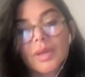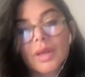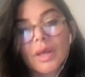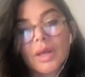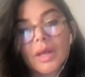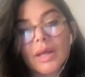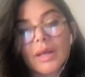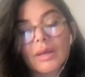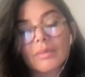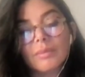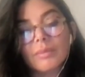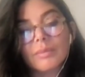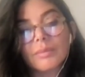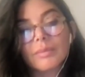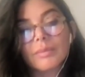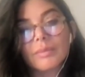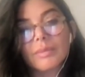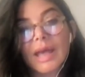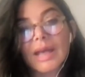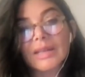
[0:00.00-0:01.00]
um,
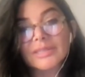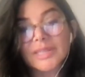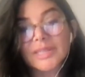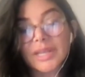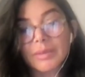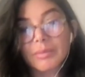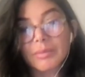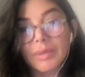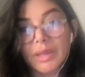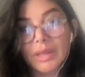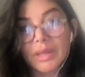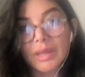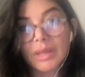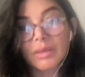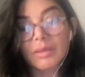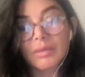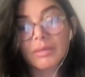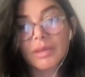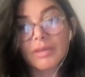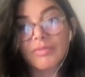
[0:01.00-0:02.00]
asking
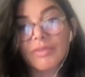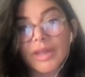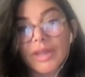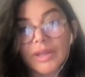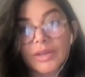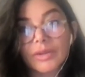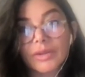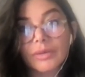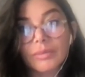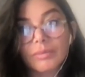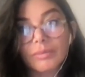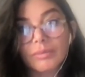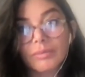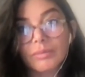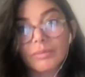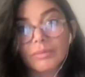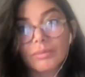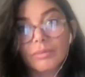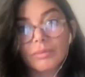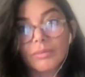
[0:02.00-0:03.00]
me if I could
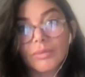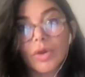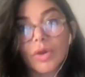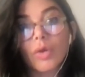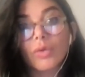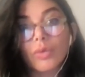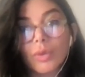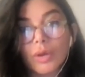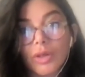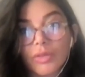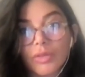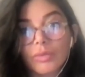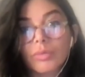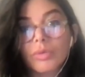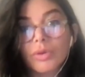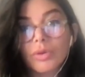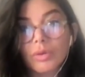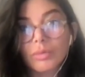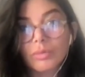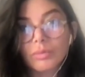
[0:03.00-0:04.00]
go to another
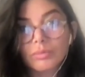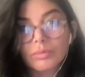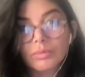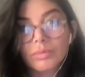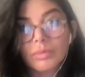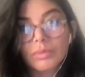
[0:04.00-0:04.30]
room.